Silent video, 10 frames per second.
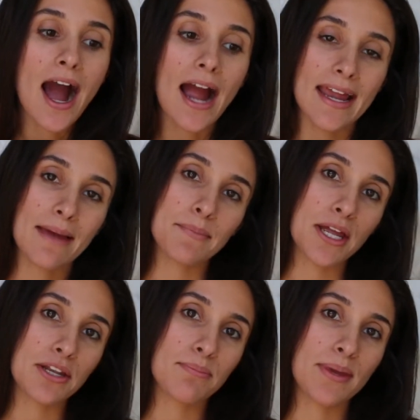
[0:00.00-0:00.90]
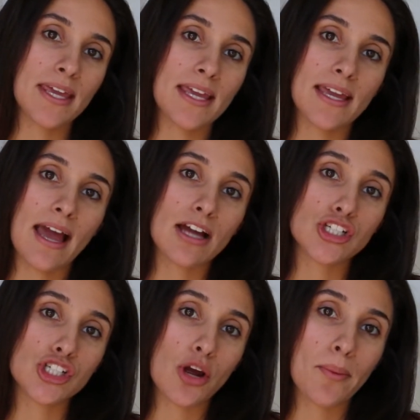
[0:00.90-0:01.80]
I am gonna be
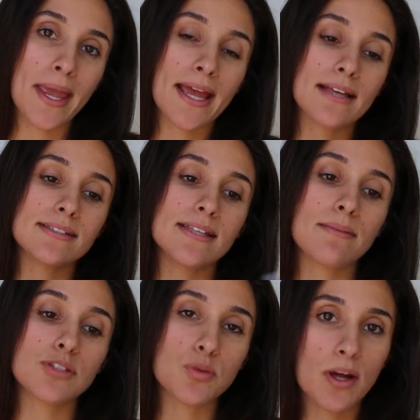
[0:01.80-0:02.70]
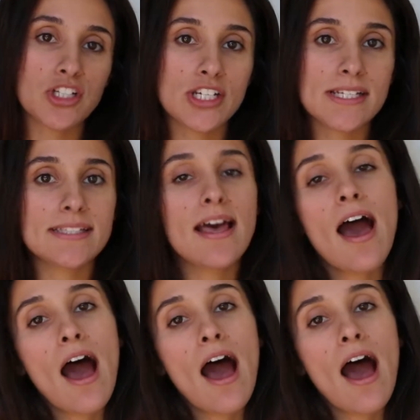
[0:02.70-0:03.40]
showing some swatches